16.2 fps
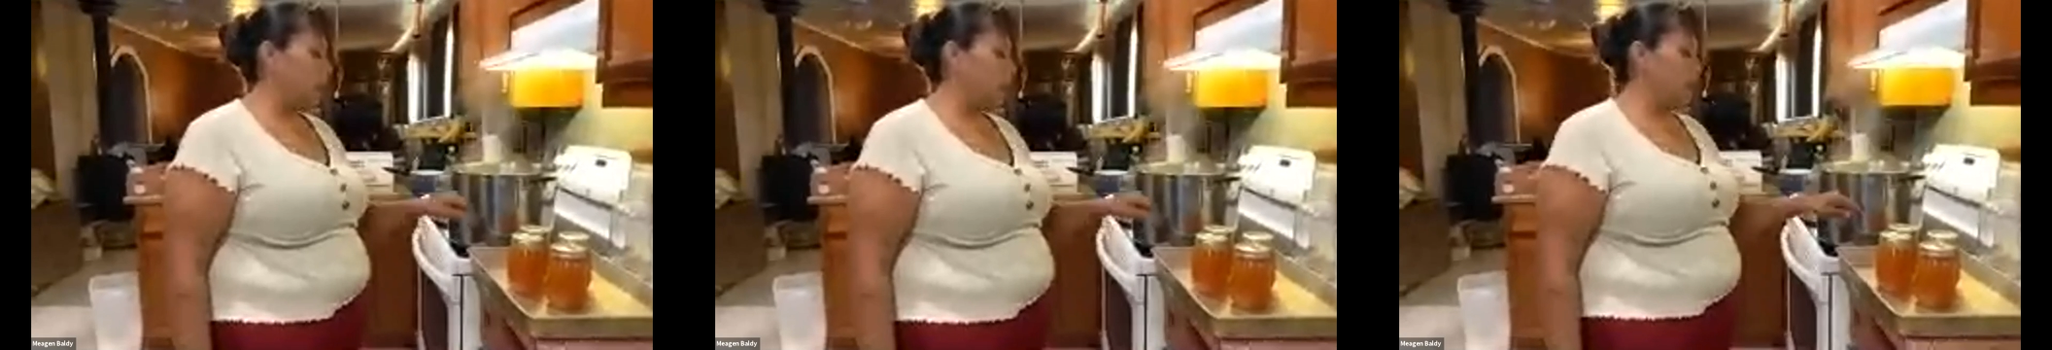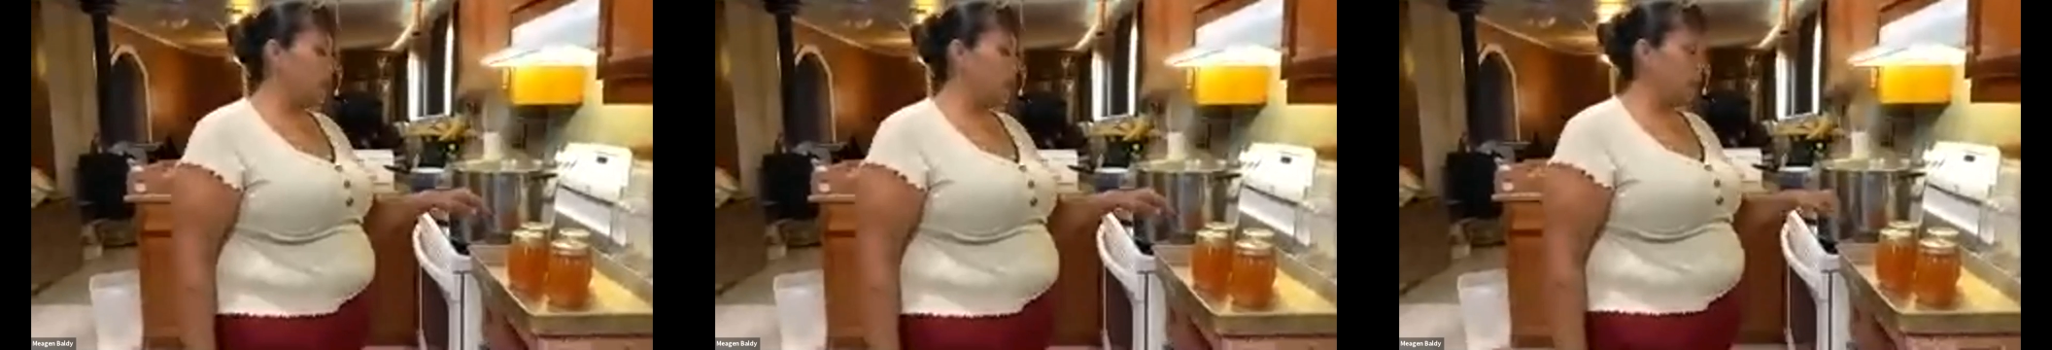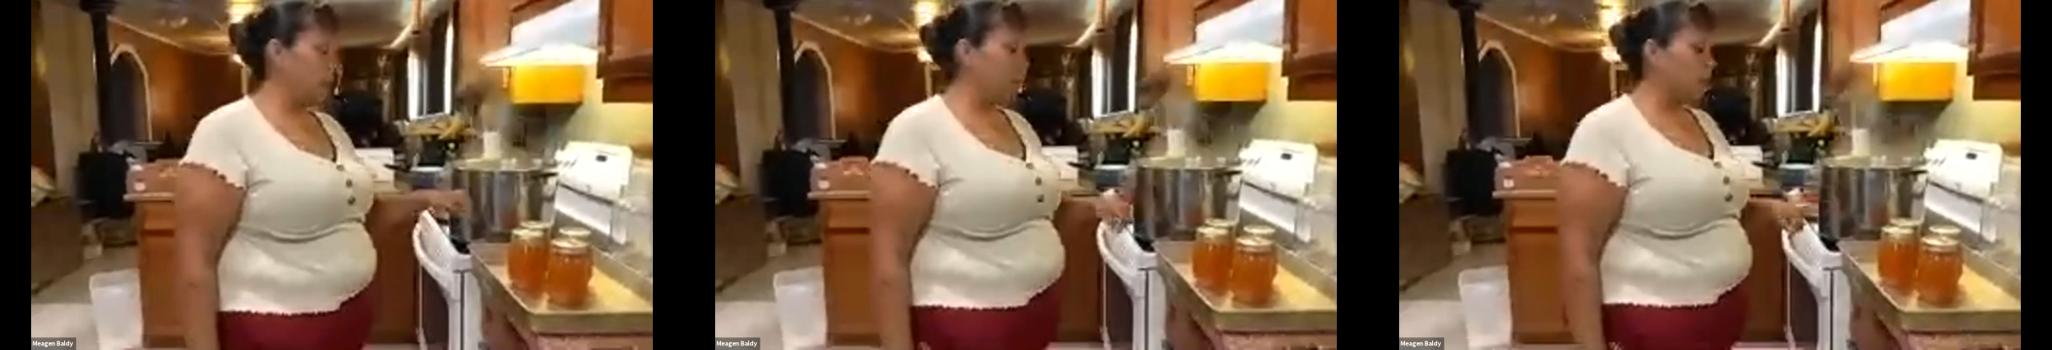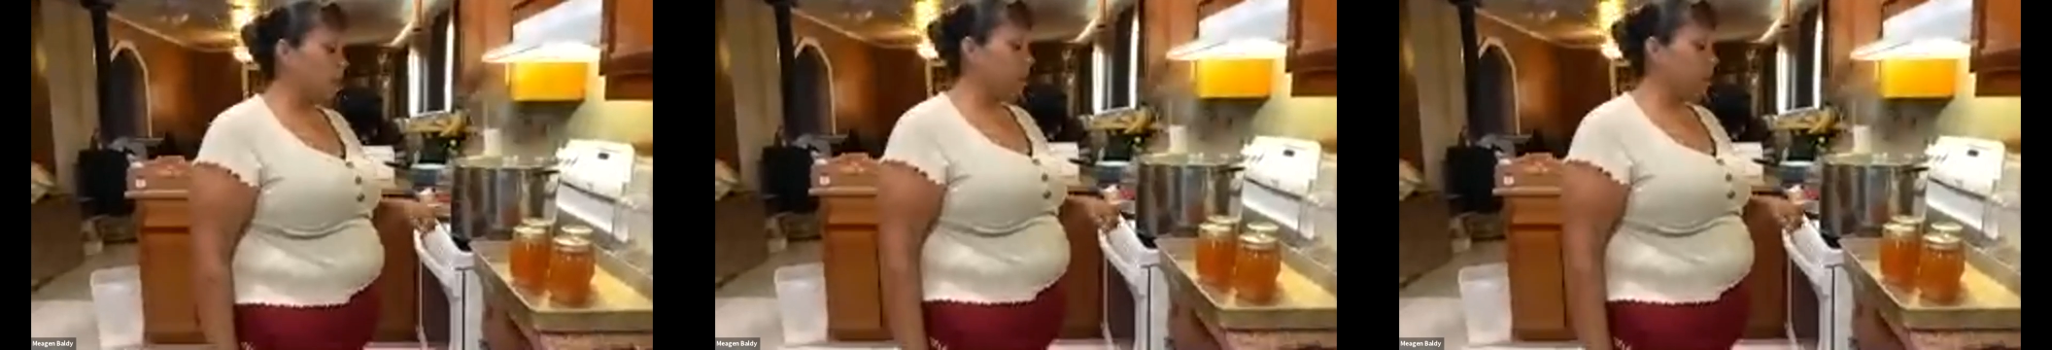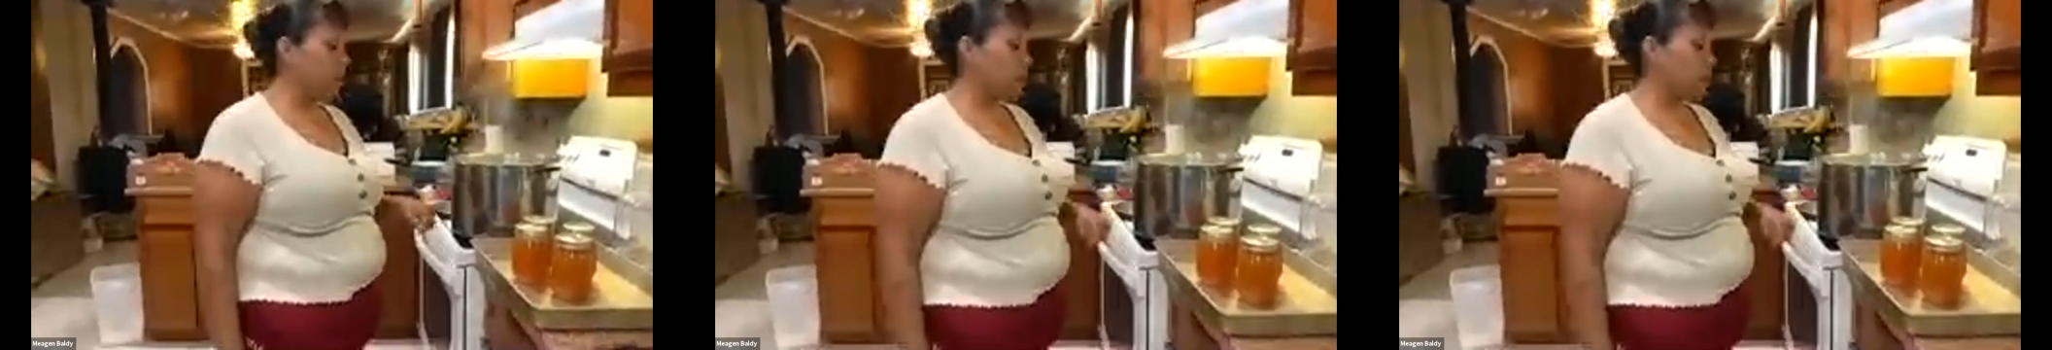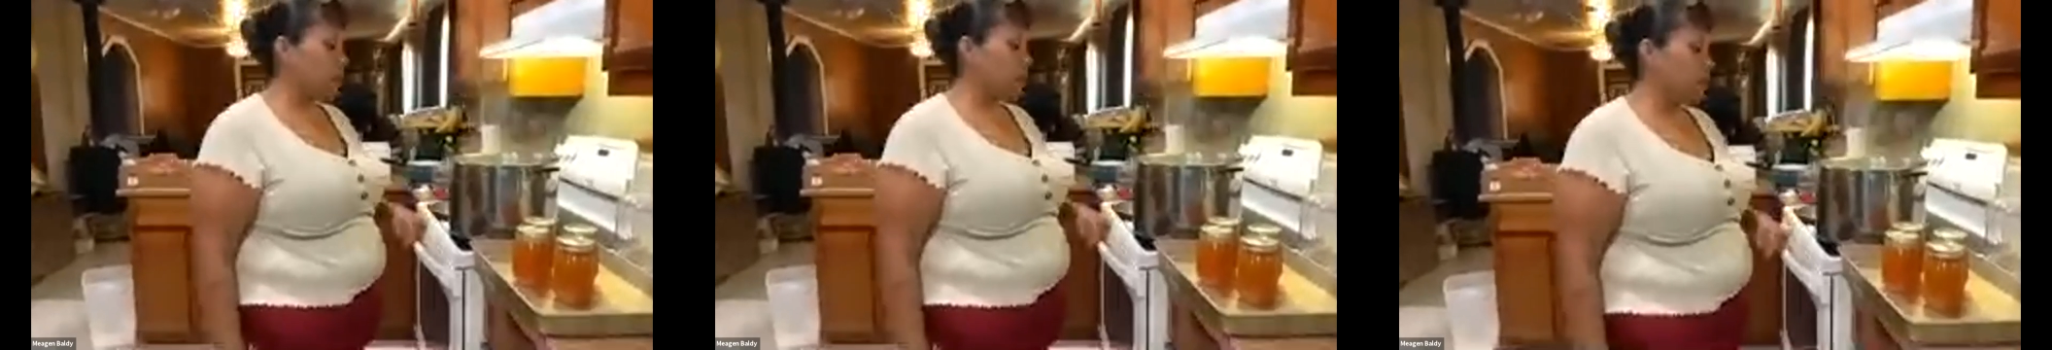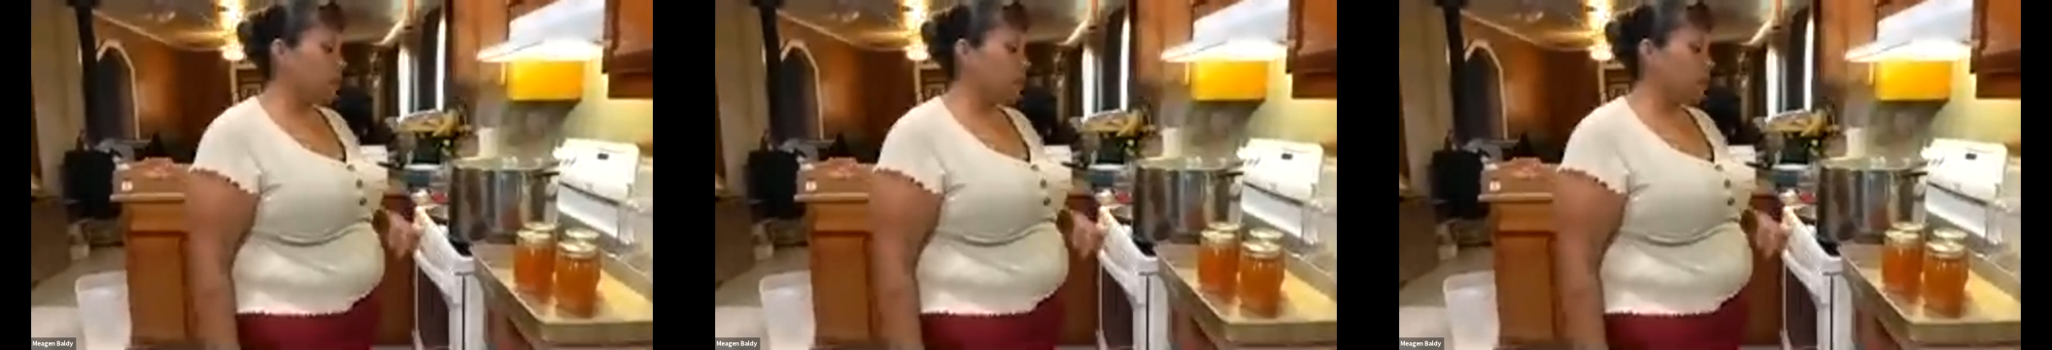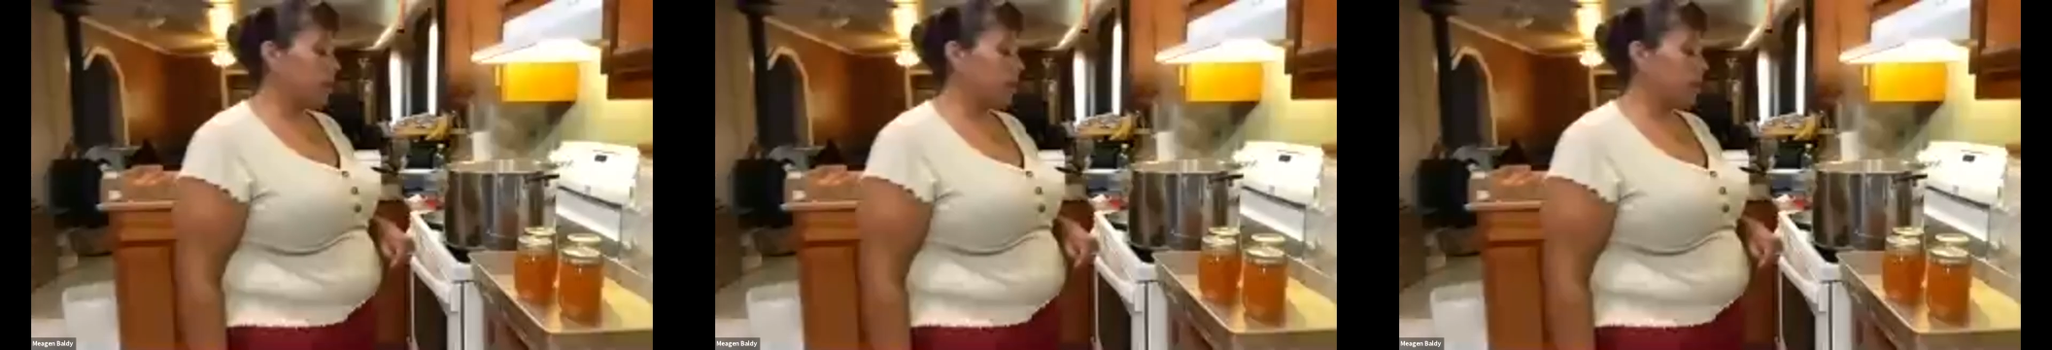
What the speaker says: bring them over and see if you can hear them